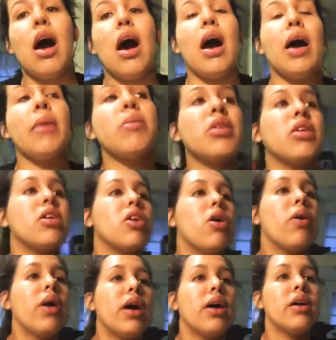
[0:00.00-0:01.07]
I'm gonna
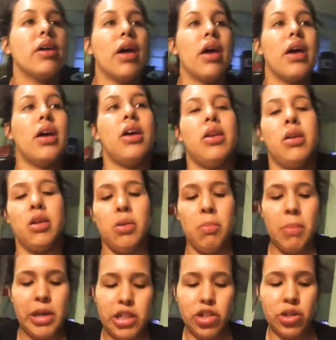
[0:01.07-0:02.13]
go ahead and
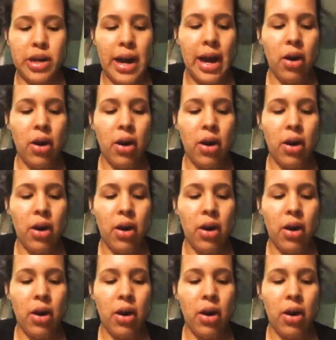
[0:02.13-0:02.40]
measure it